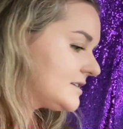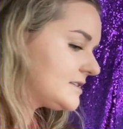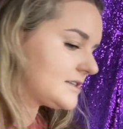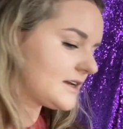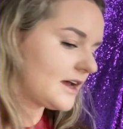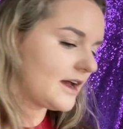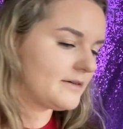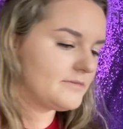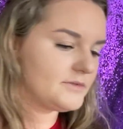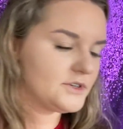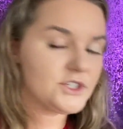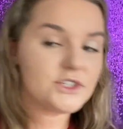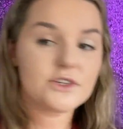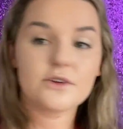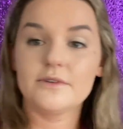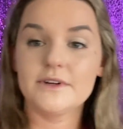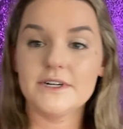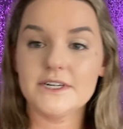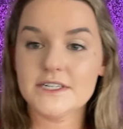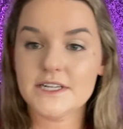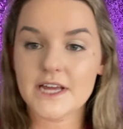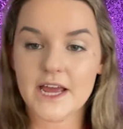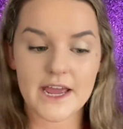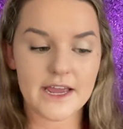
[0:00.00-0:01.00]
I'm just going to
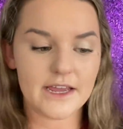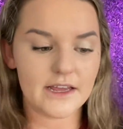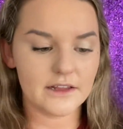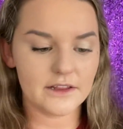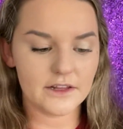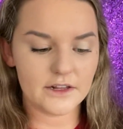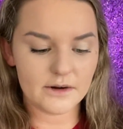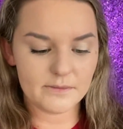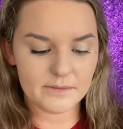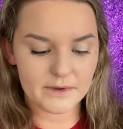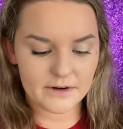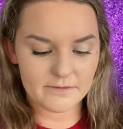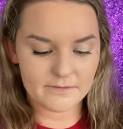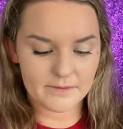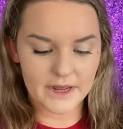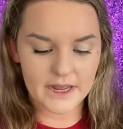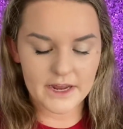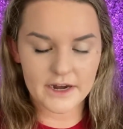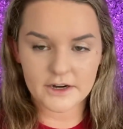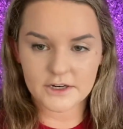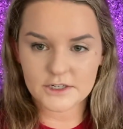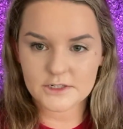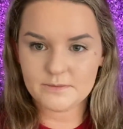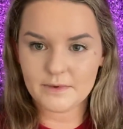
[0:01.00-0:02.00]
take a little bit of my
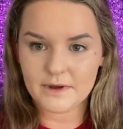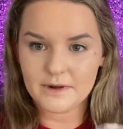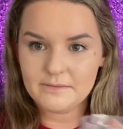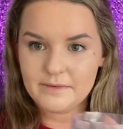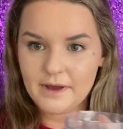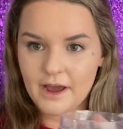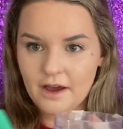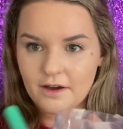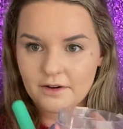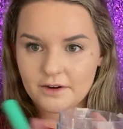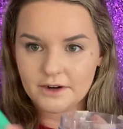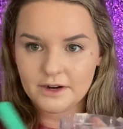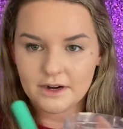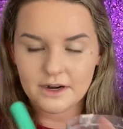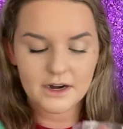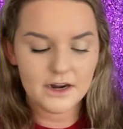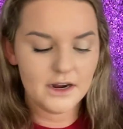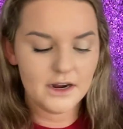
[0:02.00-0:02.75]
Airspun powder